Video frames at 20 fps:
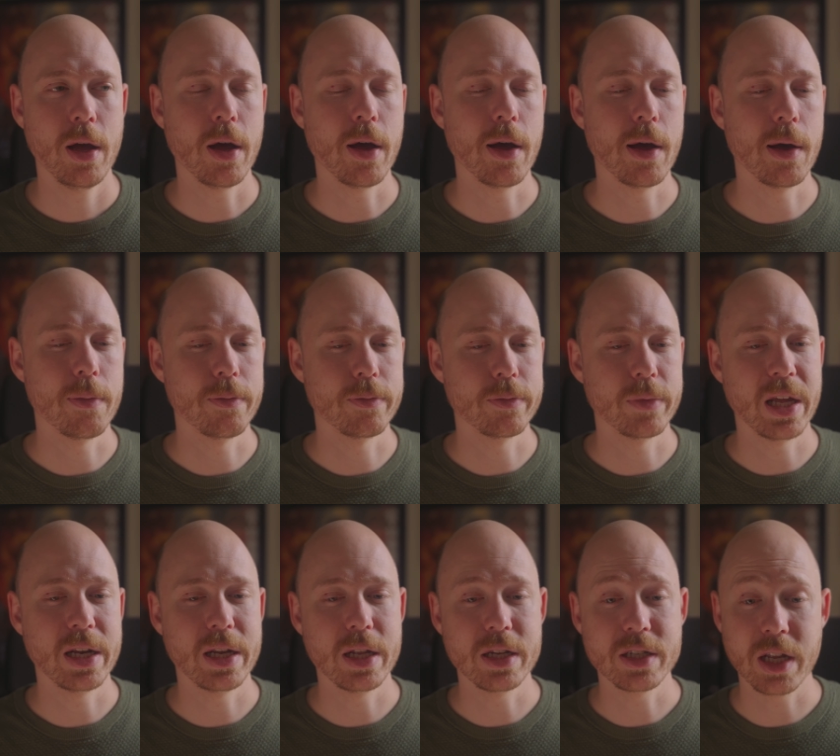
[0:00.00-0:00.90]
Um,
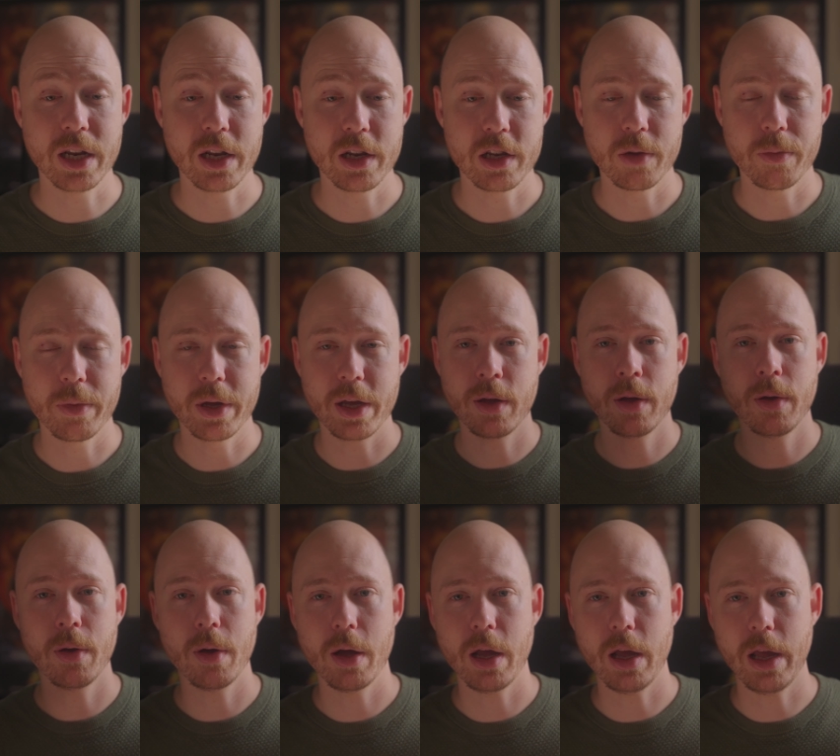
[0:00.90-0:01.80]
they did send it to me
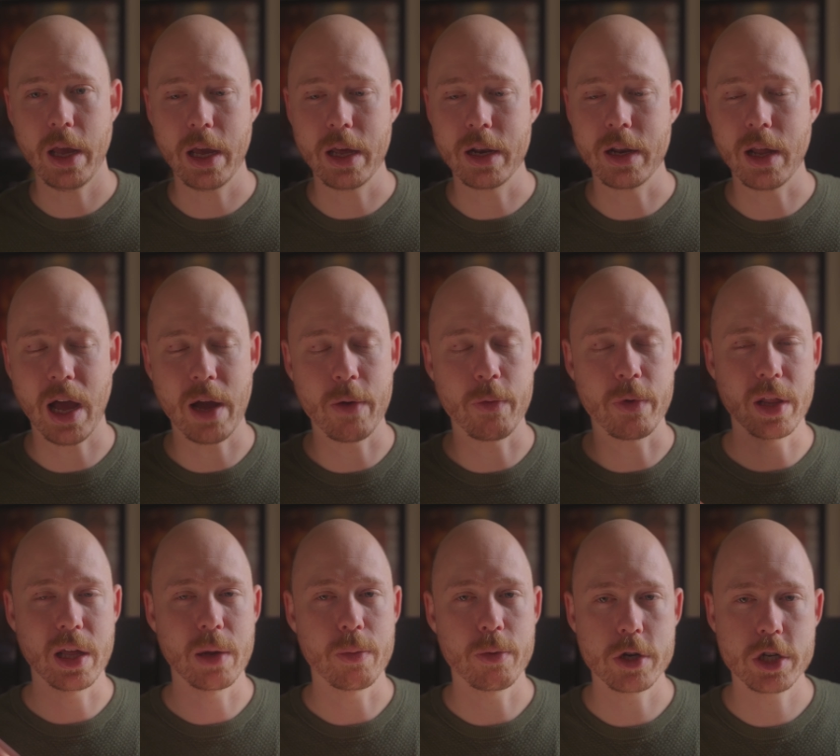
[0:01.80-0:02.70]
and I
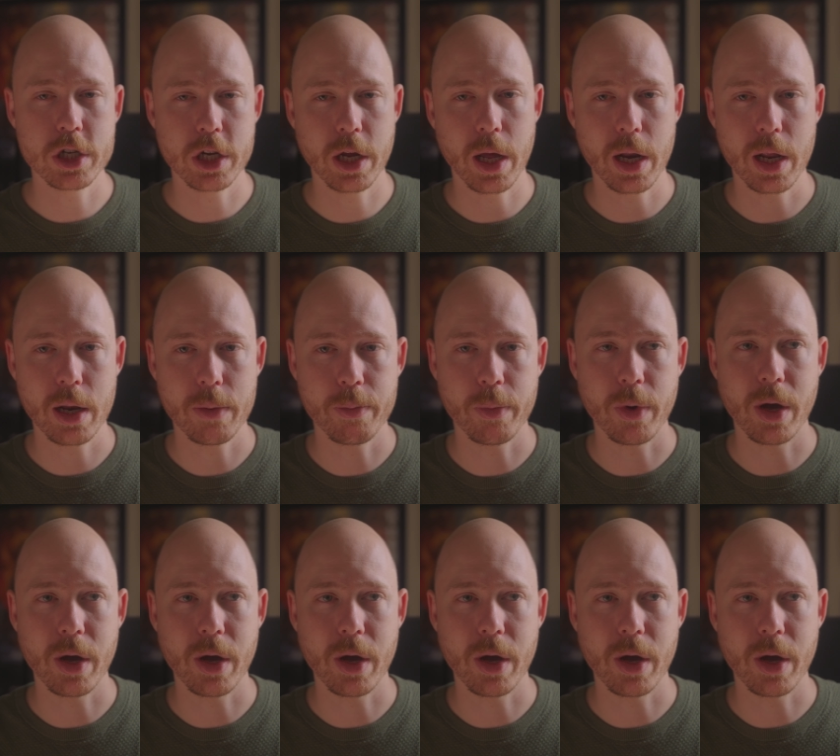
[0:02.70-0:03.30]
really appreciate it,